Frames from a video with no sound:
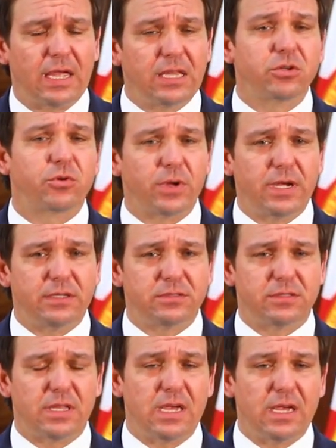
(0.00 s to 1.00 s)

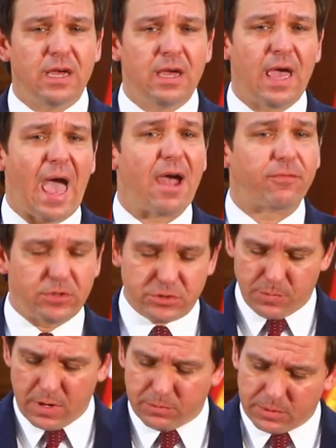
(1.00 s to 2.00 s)
increase the
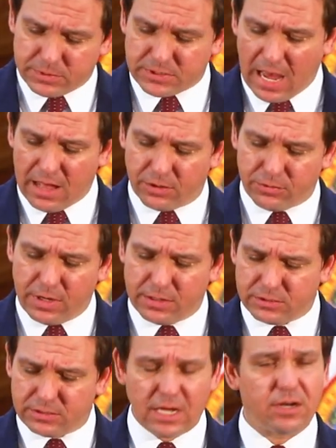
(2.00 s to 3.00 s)
average minimum salary
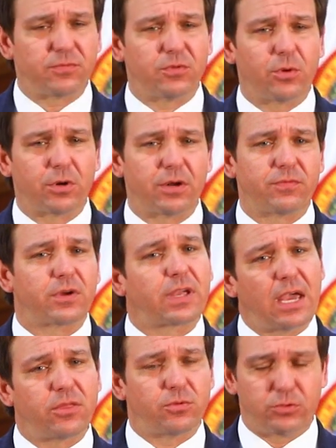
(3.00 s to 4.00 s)
in the state of Florida for
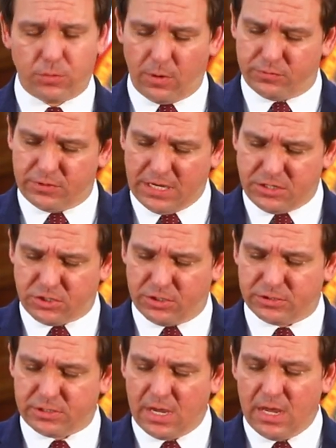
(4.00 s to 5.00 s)
K through 12
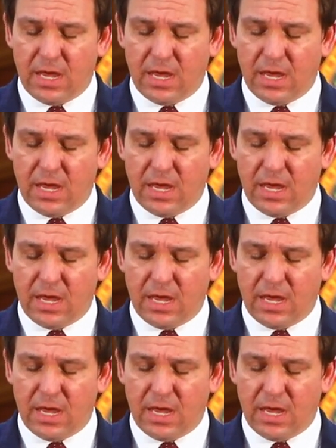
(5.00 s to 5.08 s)
teachers,